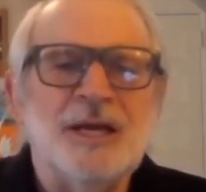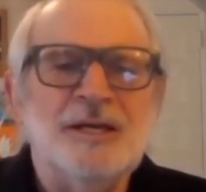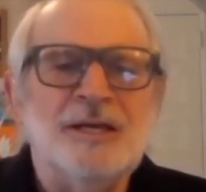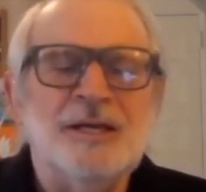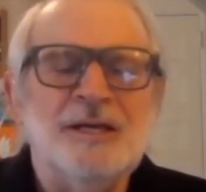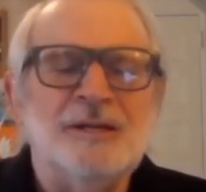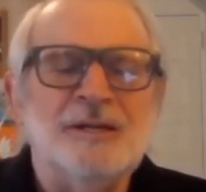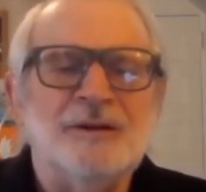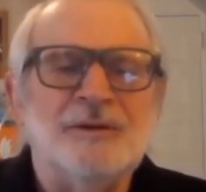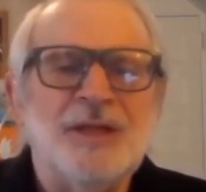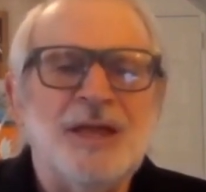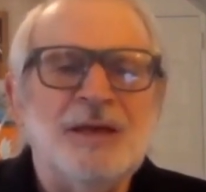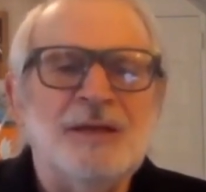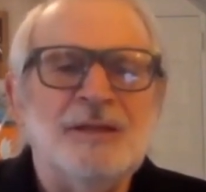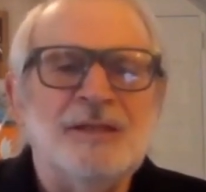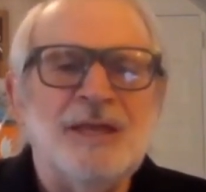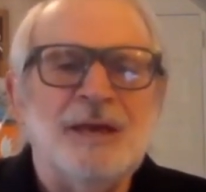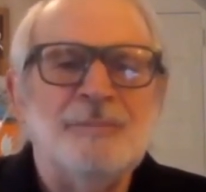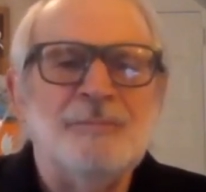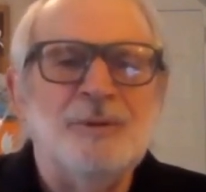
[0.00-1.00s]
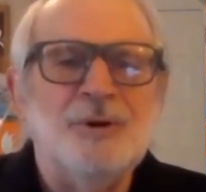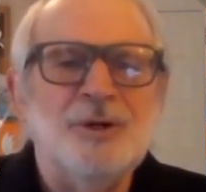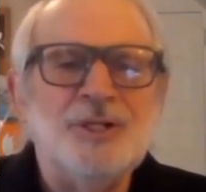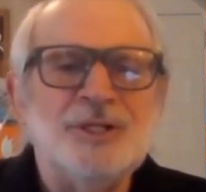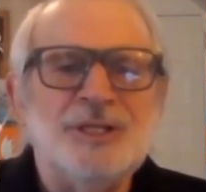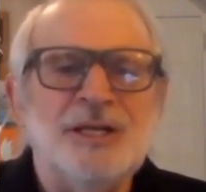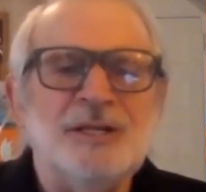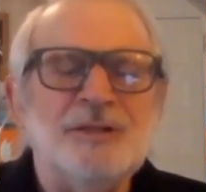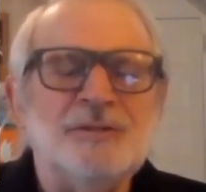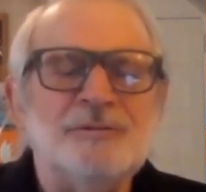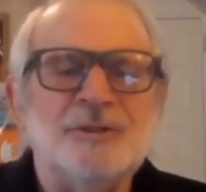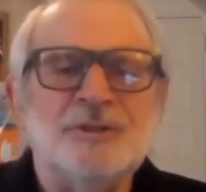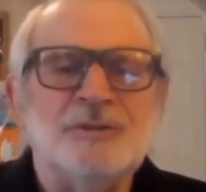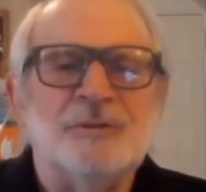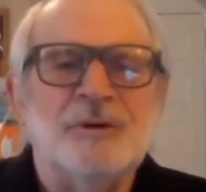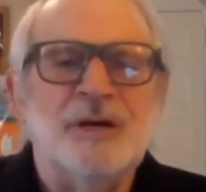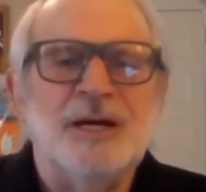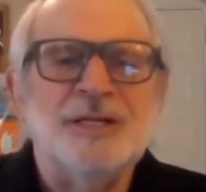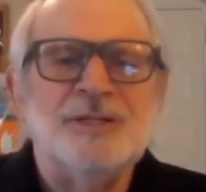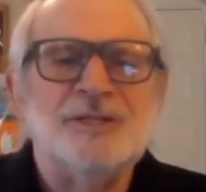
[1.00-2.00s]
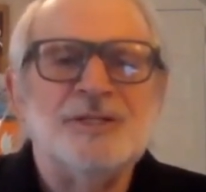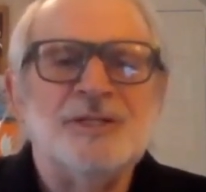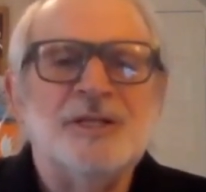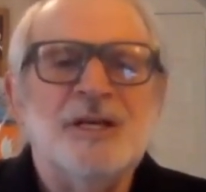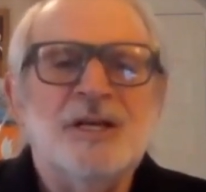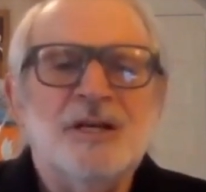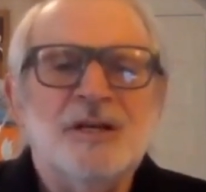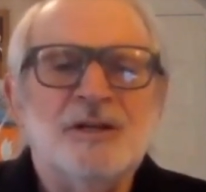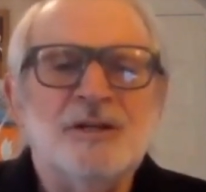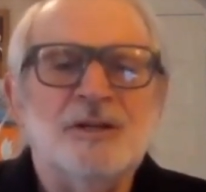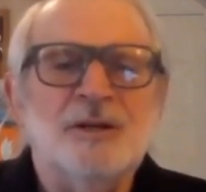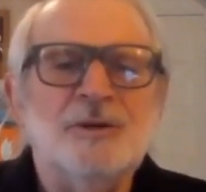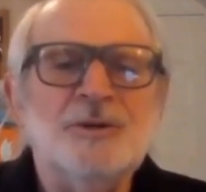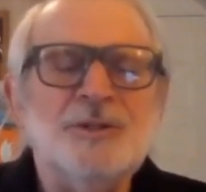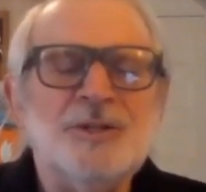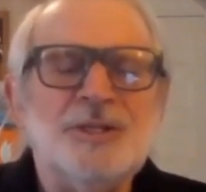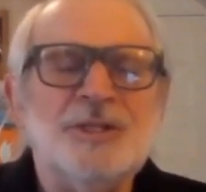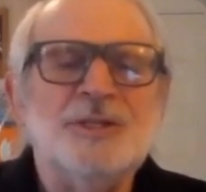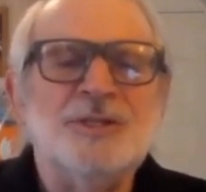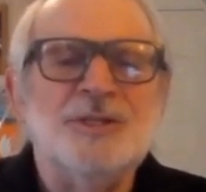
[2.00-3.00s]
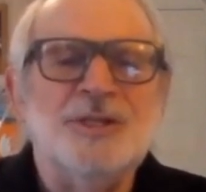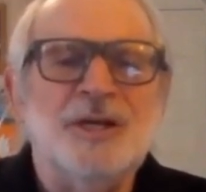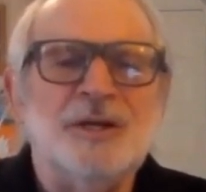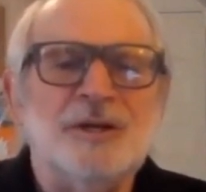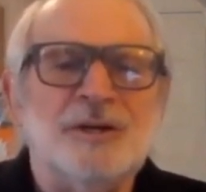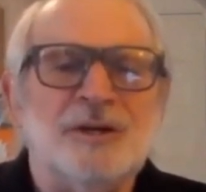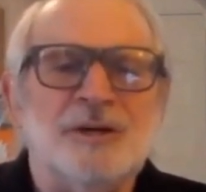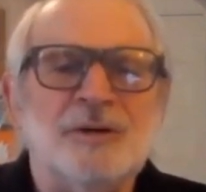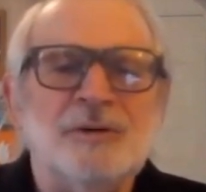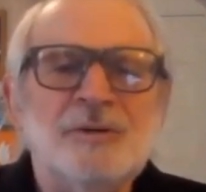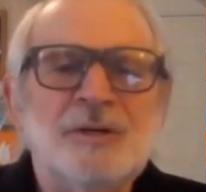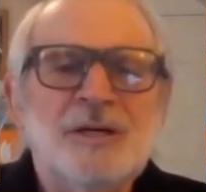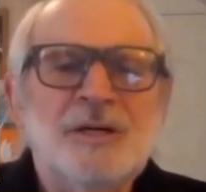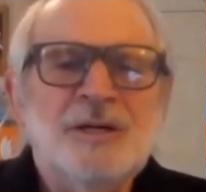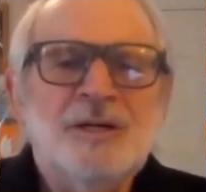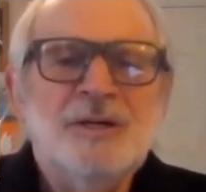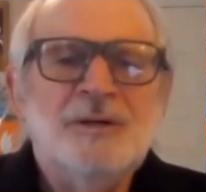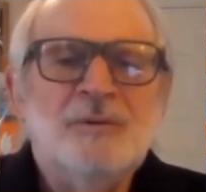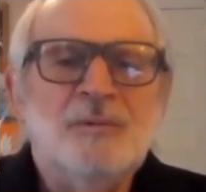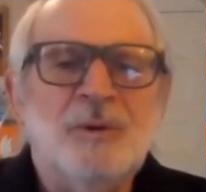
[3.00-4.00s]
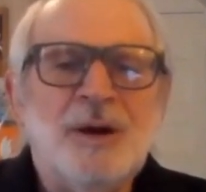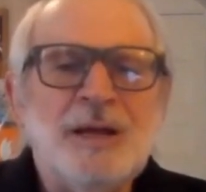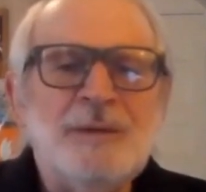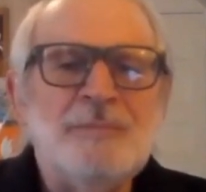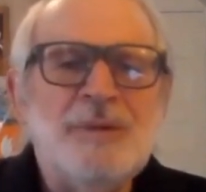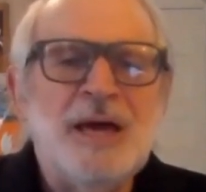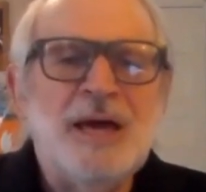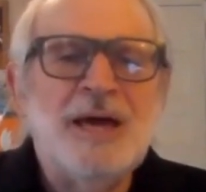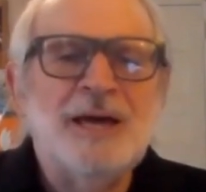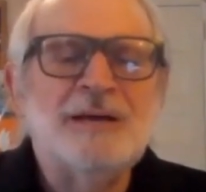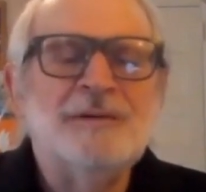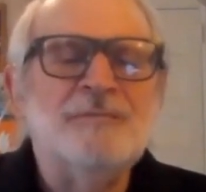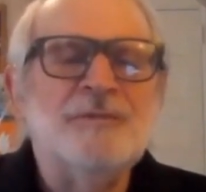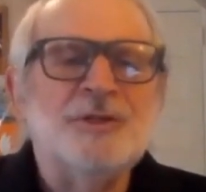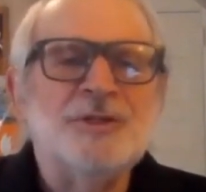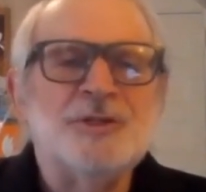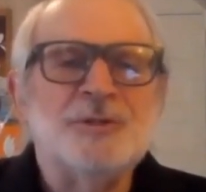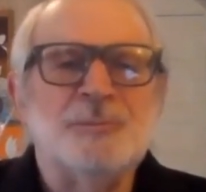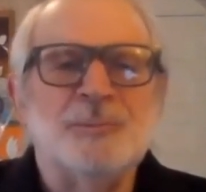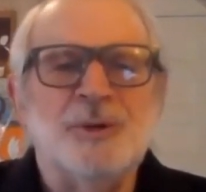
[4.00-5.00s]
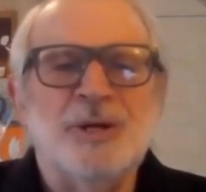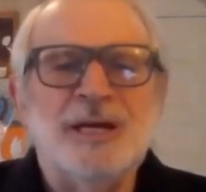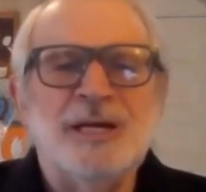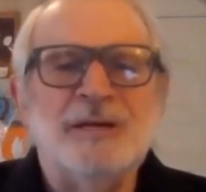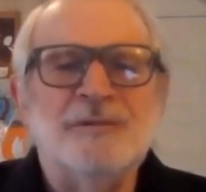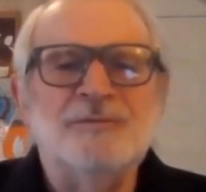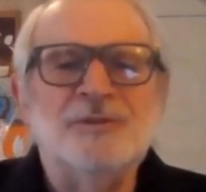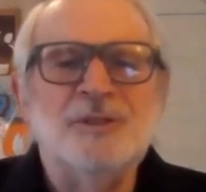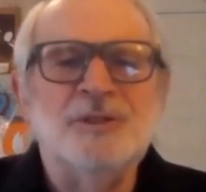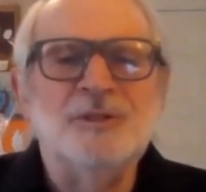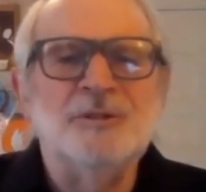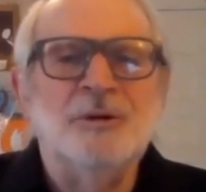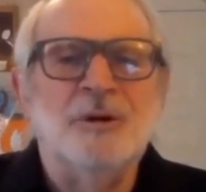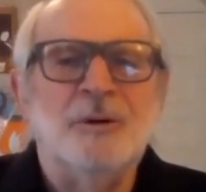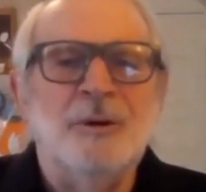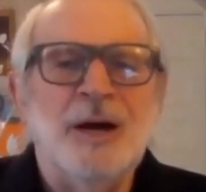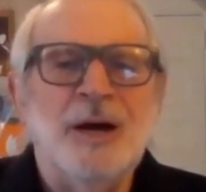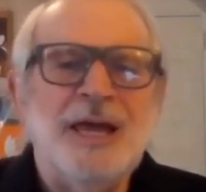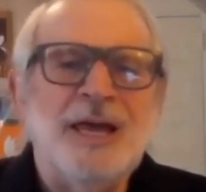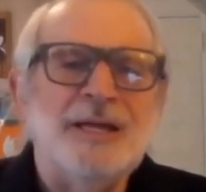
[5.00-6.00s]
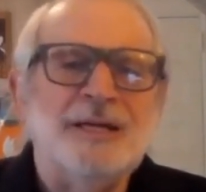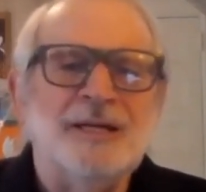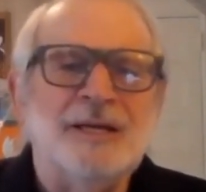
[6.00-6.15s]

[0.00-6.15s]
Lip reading: You know, they pushed interest rates close to zero way back in the spring of 2008.